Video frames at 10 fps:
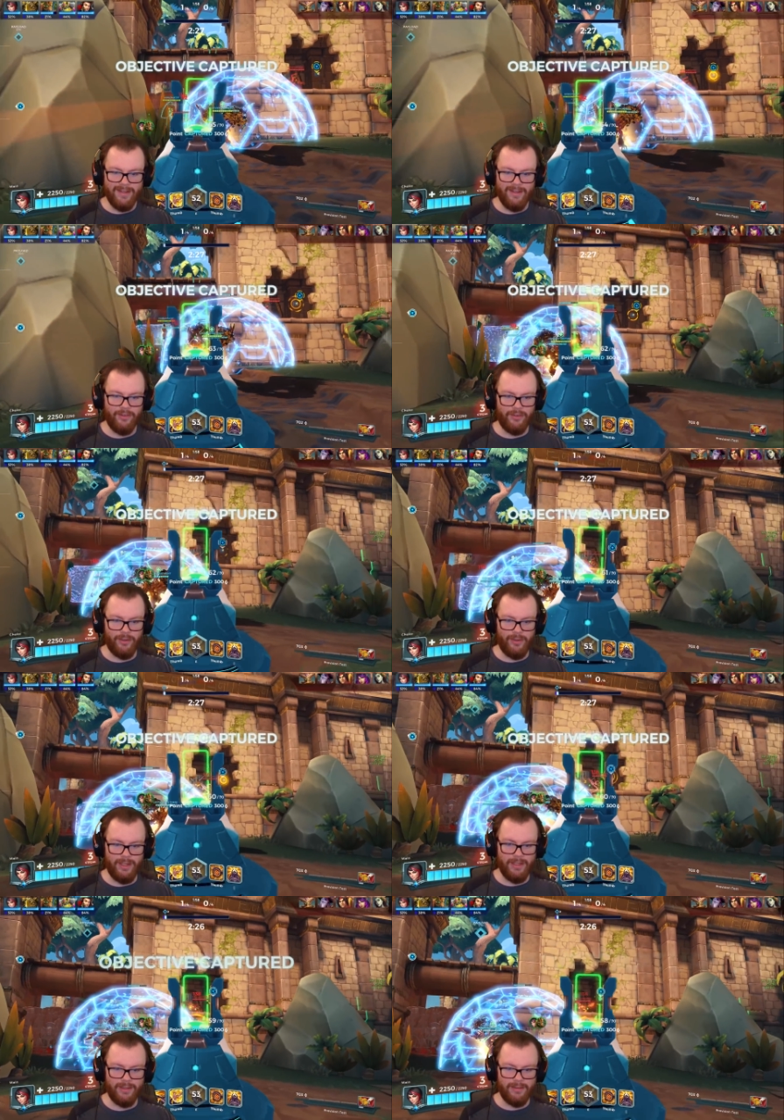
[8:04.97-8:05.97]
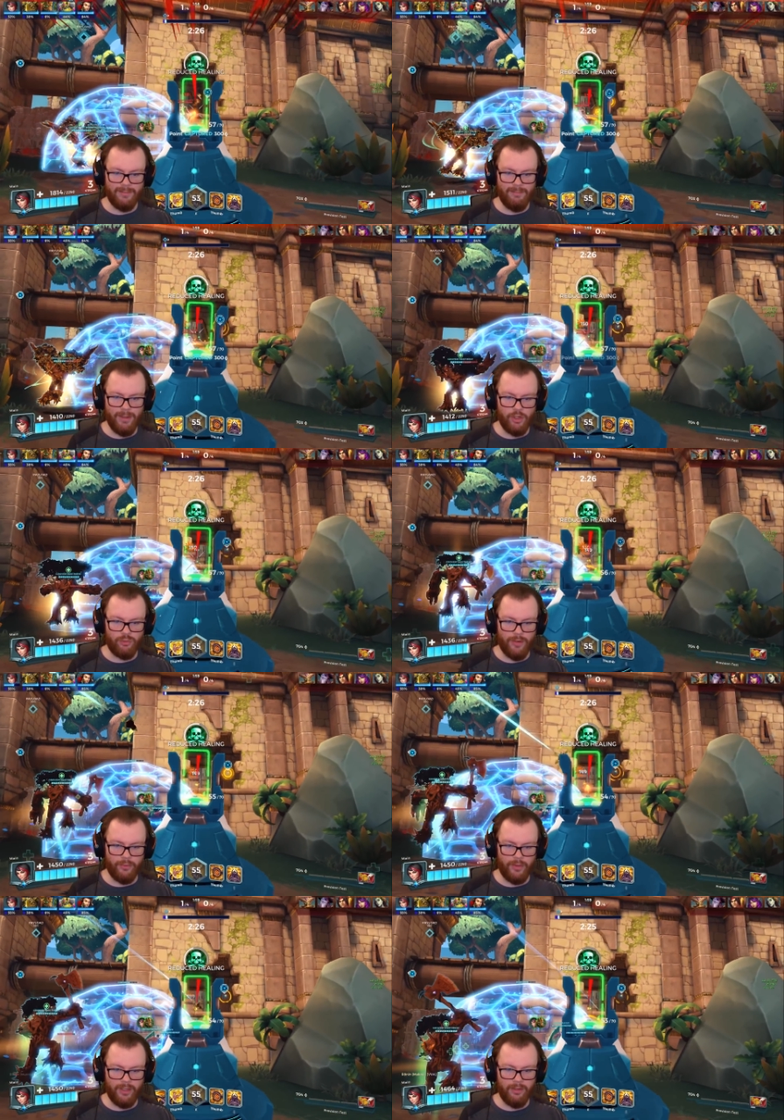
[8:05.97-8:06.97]
this is already much
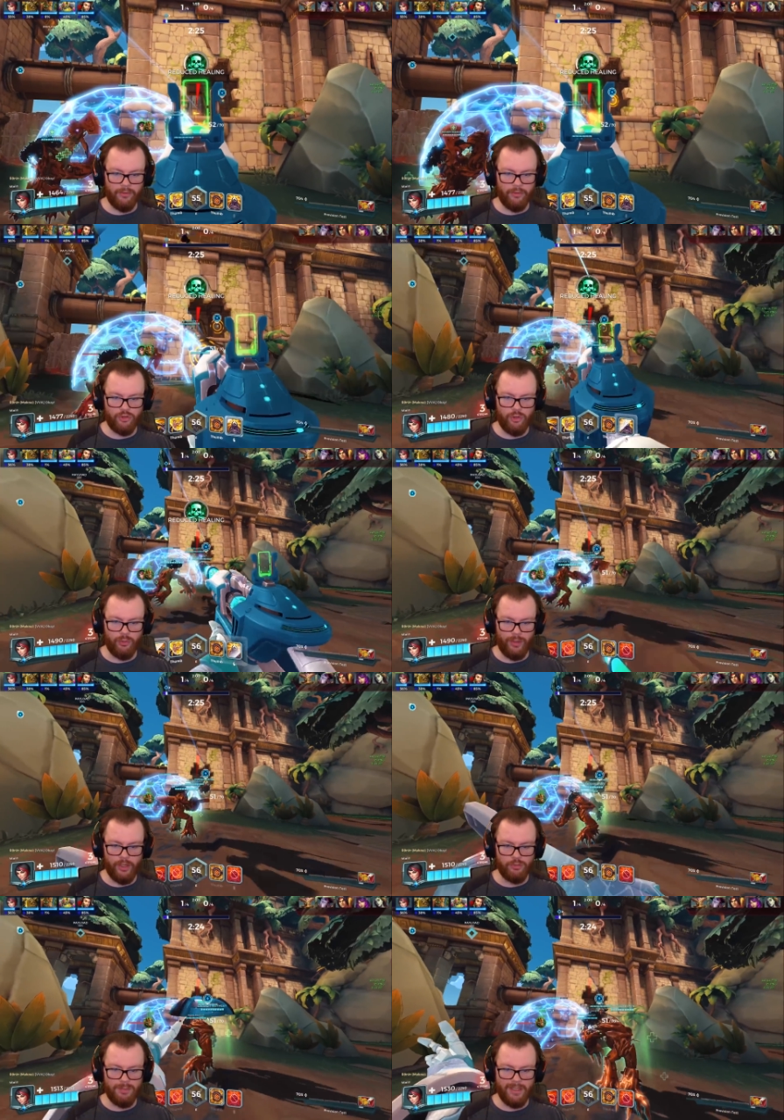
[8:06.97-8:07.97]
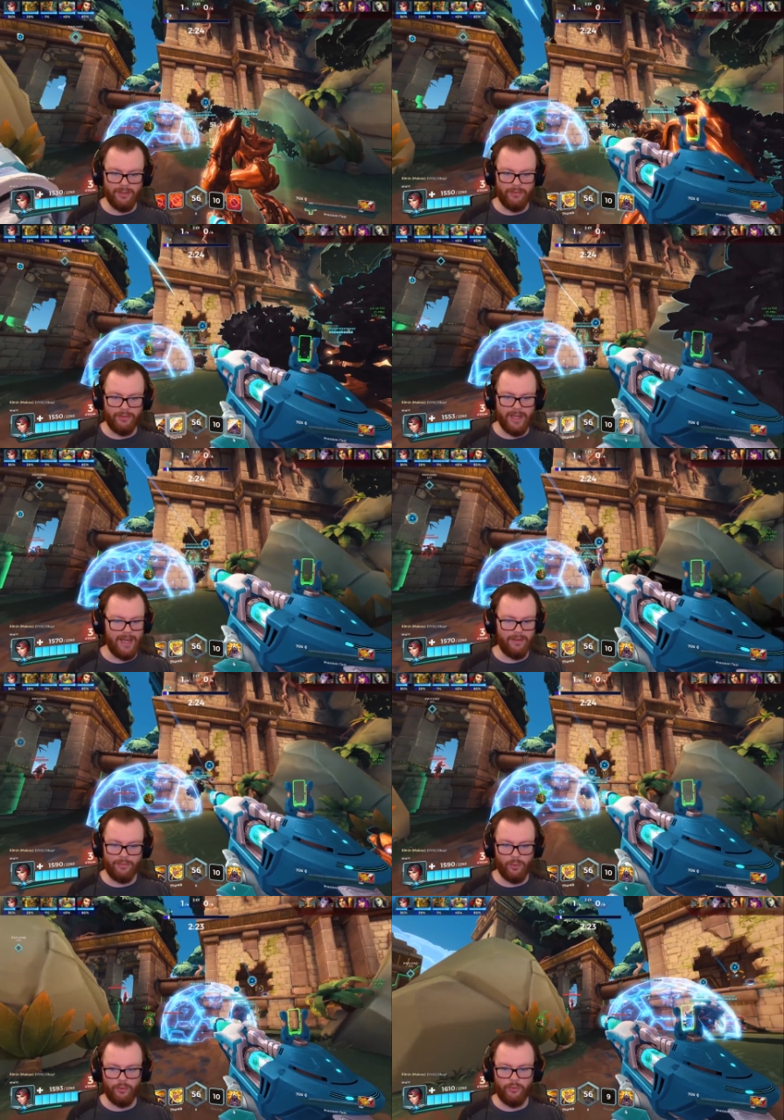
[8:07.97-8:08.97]
rougher than it is in the shooting range, because, yeah, of
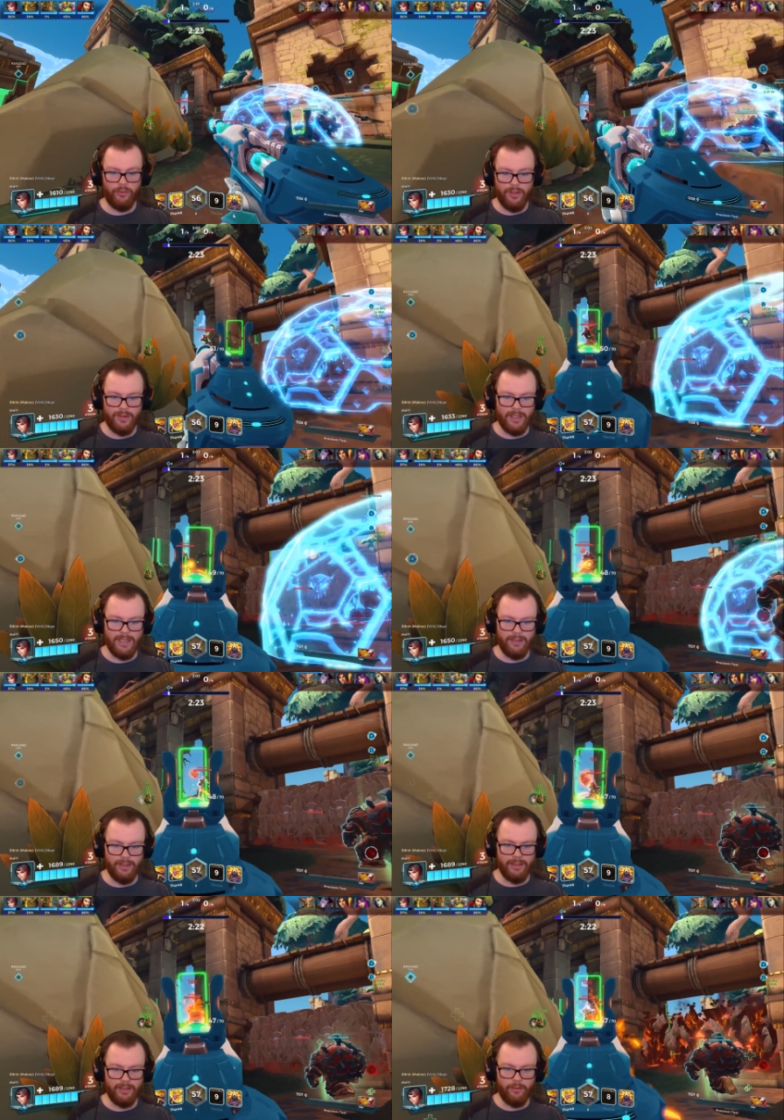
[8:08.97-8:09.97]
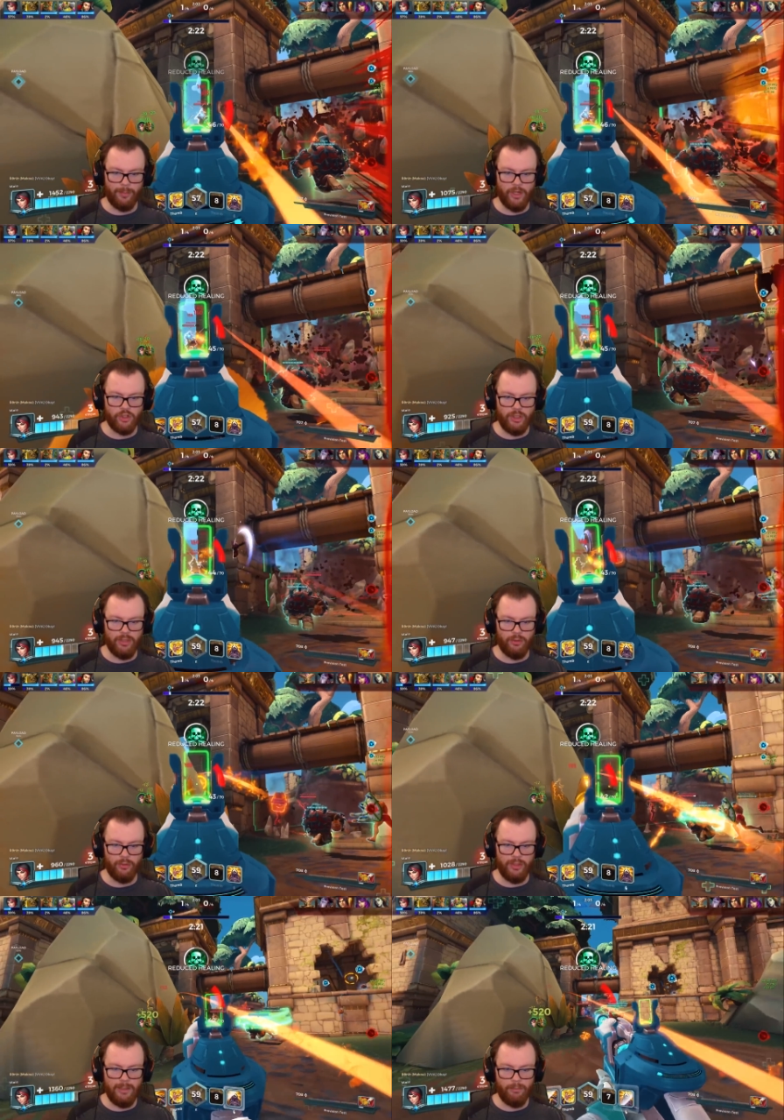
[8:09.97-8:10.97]
course, the healing, especially in
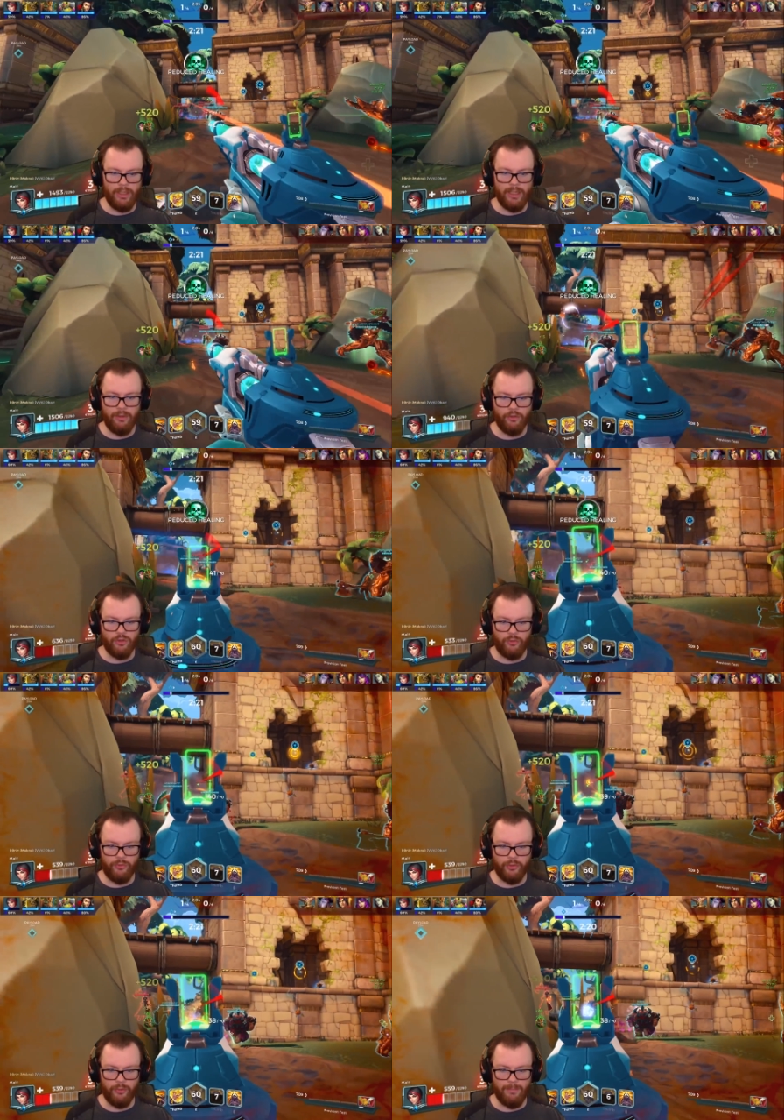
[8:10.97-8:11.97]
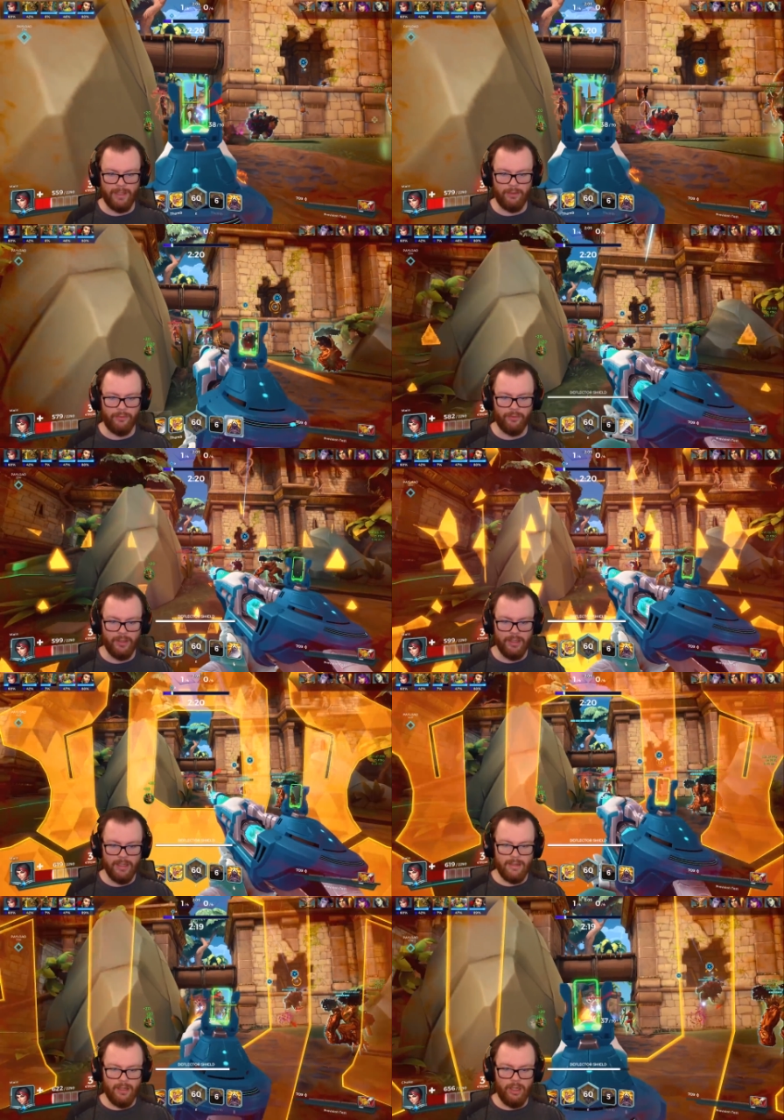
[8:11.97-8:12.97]
early game right now, is just so immense.
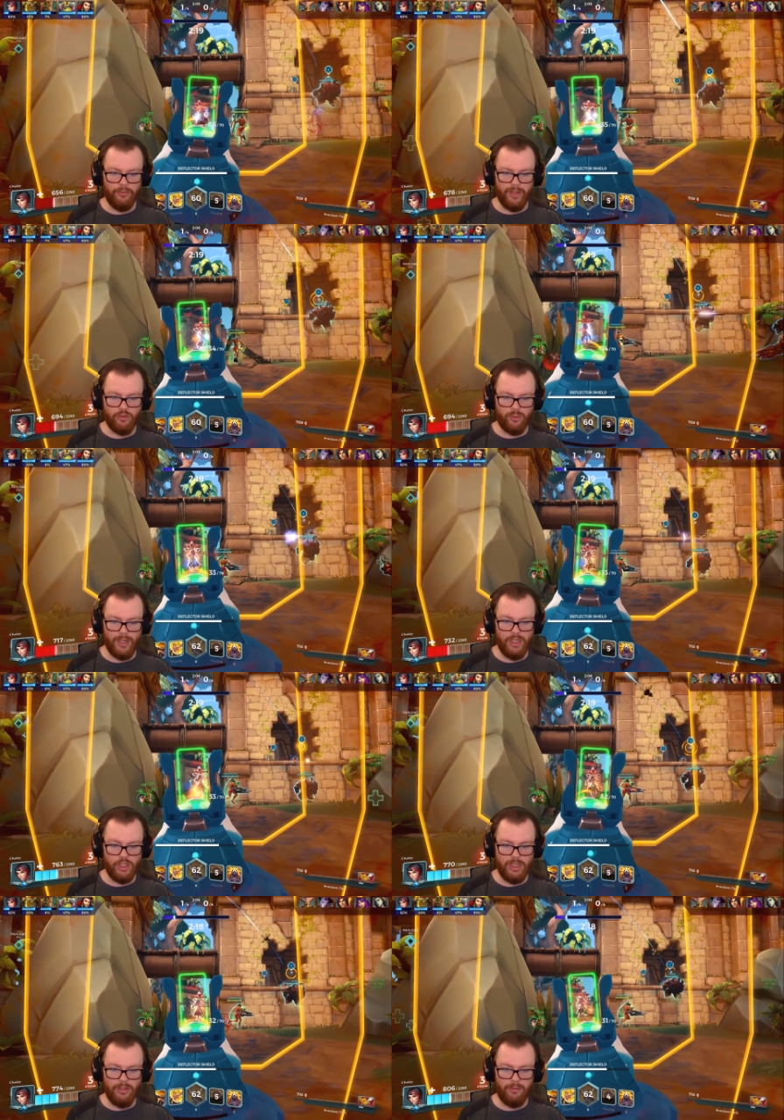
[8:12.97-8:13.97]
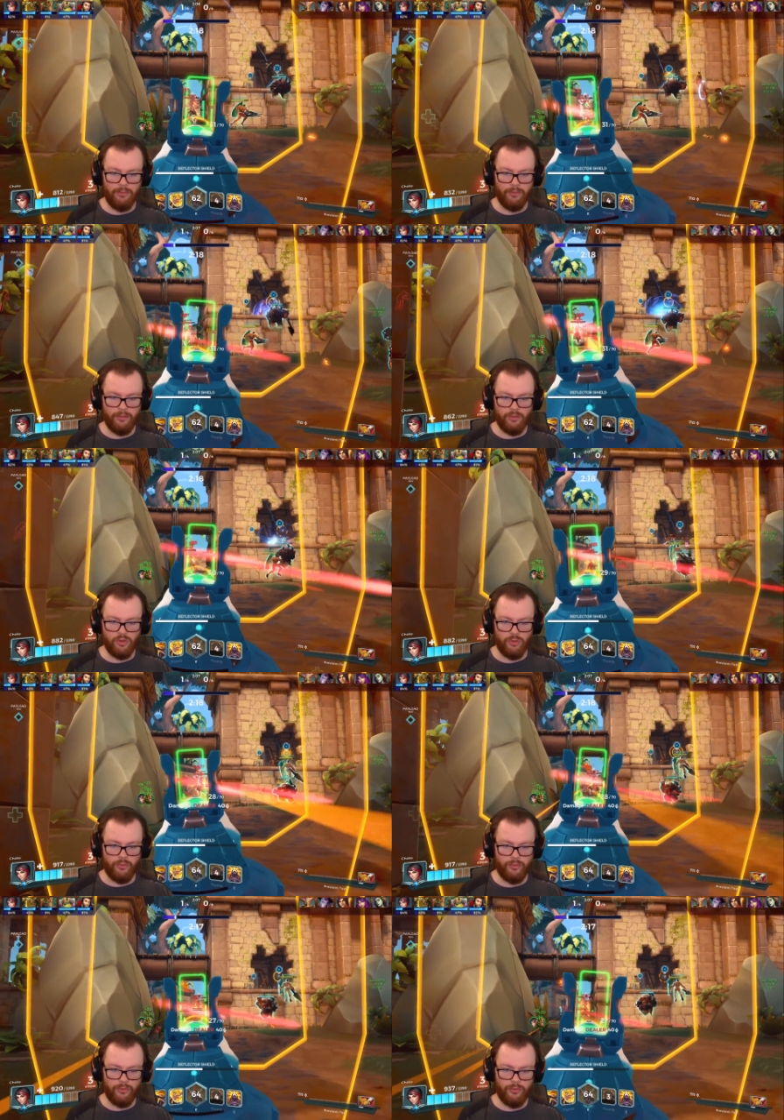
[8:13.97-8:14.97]
Also, that dredge is
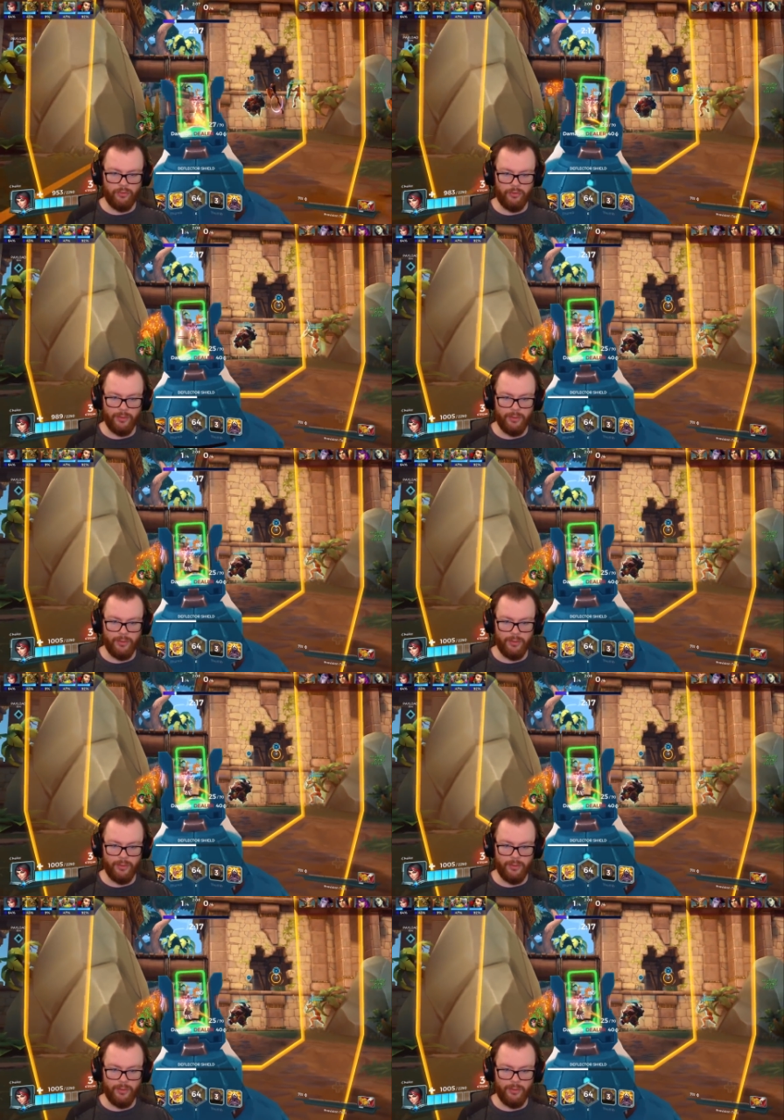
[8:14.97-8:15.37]
just so